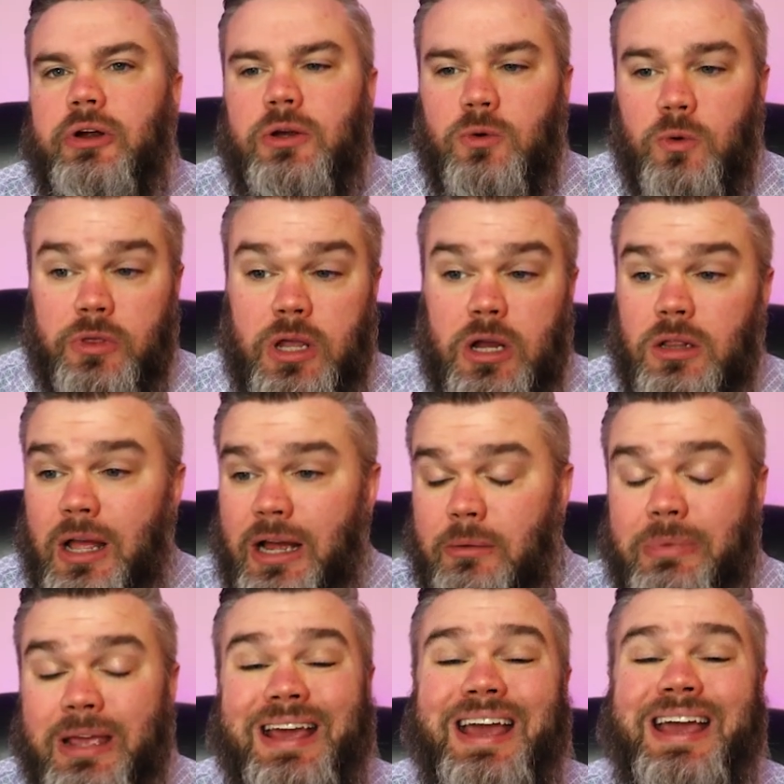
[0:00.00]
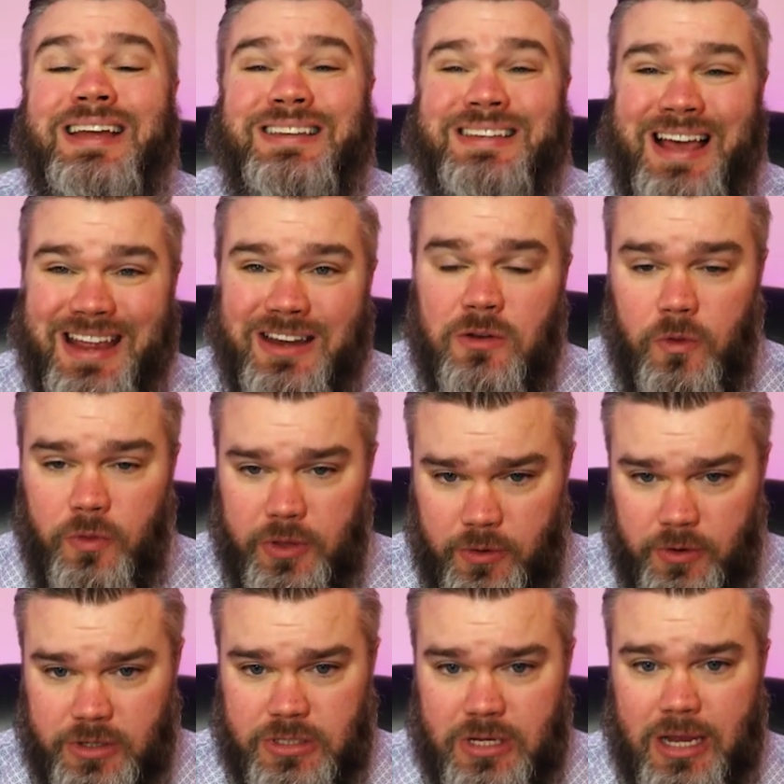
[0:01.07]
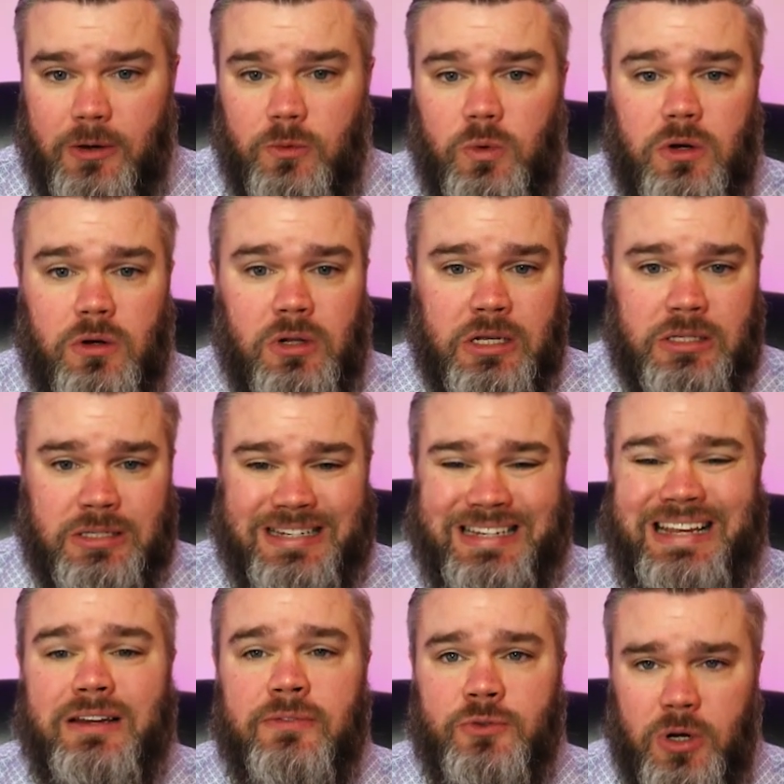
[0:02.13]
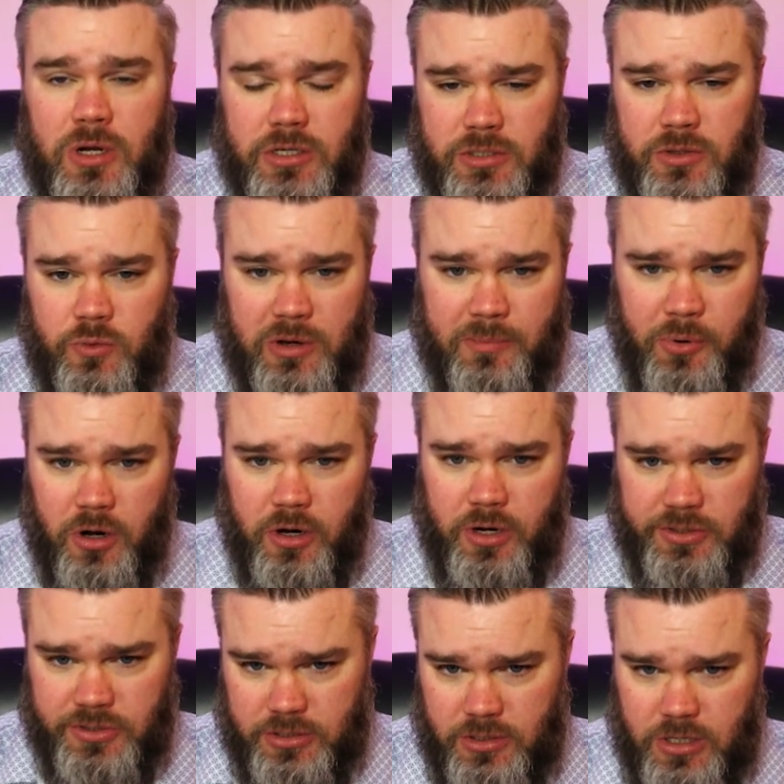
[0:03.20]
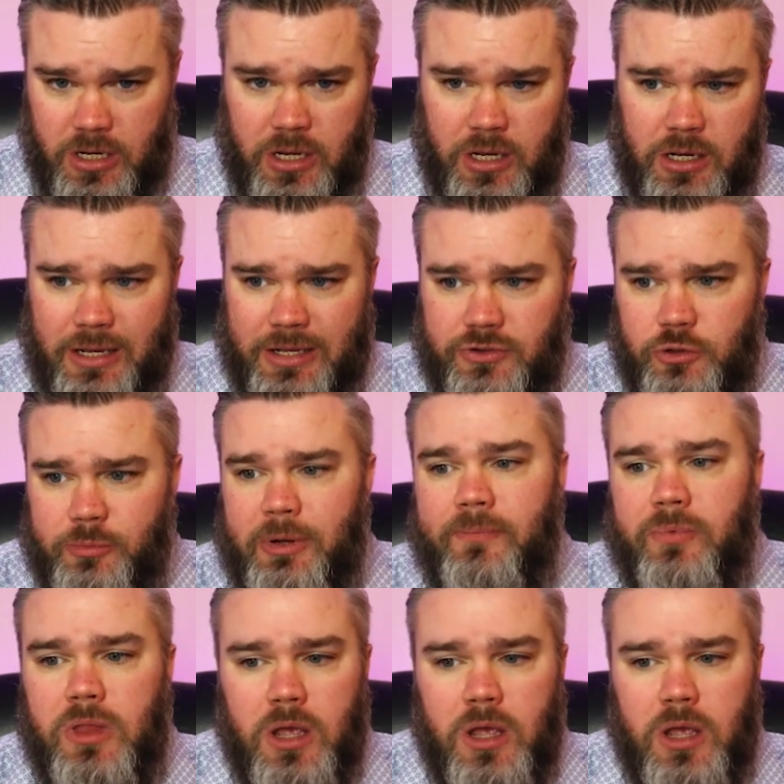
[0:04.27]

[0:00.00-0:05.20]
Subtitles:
North Carolina being a title theory state. We utilize the deed of trust, three-party instrument.